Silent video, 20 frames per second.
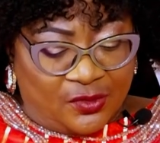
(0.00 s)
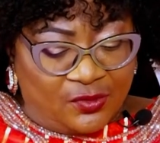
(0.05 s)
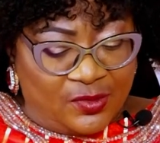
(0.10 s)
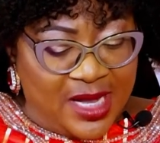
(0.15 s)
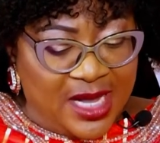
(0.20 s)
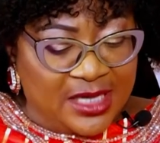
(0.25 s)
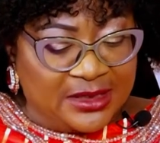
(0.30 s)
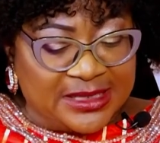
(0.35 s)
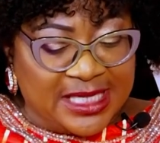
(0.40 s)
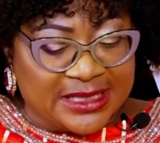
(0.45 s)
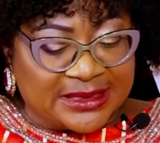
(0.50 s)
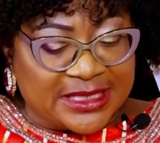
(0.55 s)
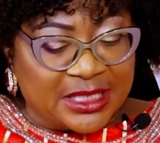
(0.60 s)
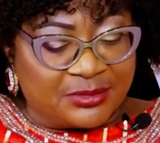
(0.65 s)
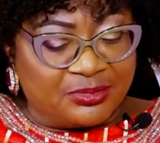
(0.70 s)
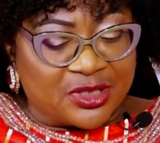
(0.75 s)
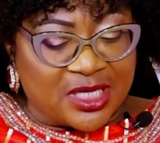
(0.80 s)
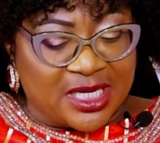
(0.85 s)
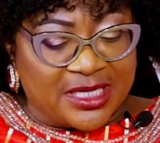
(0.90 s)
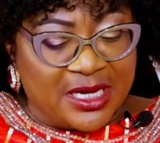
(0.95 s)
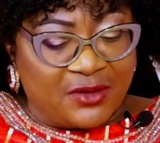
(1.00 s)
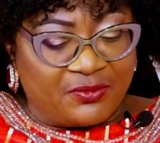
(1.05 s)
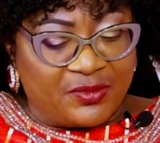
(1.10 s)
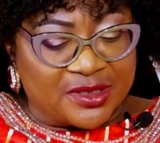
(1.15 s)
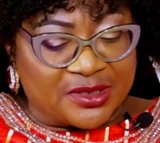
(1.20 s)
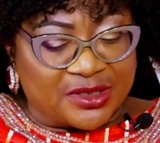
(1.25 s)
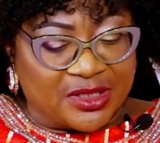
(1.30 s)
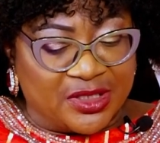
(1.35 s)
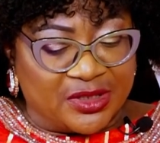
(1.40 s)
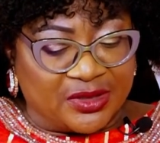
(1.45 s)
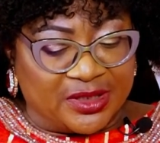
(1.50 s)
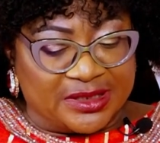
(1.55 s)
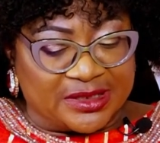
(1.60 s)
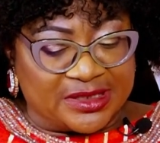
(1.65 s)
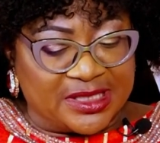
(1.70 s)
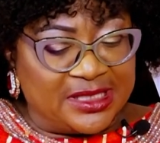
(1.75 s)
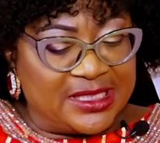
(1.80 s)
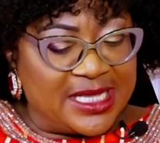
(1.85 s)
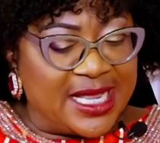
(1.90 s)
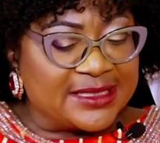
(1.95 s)
Well, that's taking to another question again.
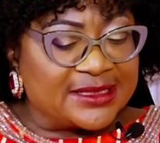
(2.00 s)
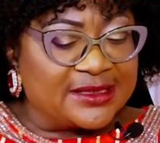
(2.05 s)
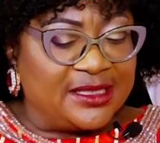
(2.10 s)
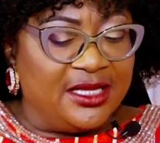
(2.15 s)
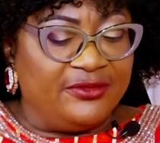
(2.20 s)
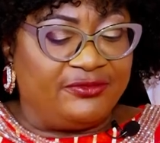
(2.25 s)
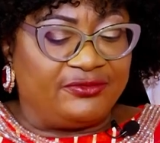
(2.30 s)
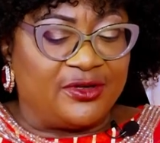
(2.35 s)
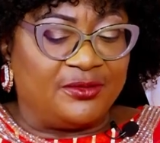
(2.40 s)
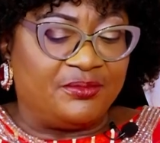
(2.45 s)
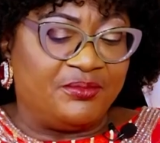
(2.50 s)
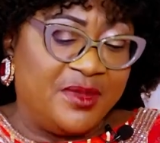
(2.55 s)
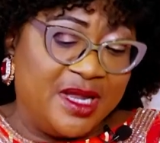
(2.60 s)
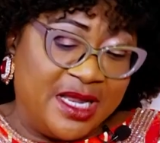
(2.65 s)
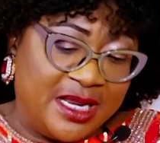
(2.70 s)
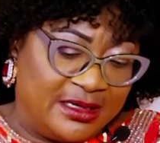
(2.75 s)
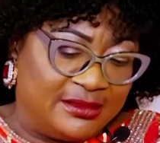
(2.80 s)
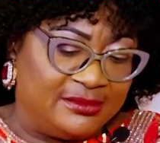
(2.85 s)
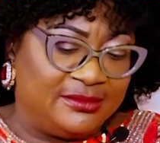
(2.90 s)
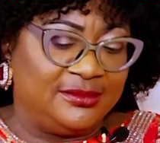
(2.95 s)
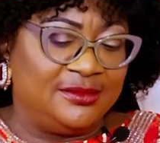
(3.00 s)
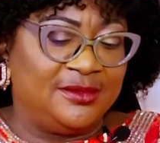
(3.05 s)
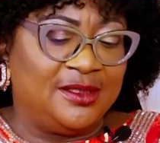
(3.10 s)
So lastly, from me,